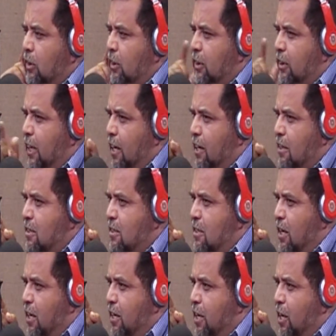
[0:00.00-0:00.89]

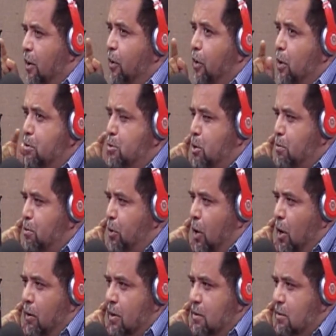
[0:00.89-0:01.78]
Sounds like corruption
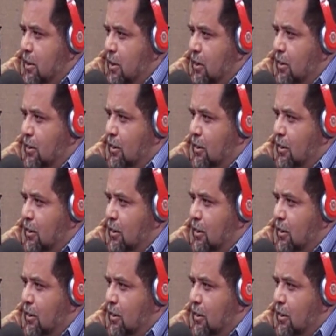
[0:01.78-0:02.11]
problems?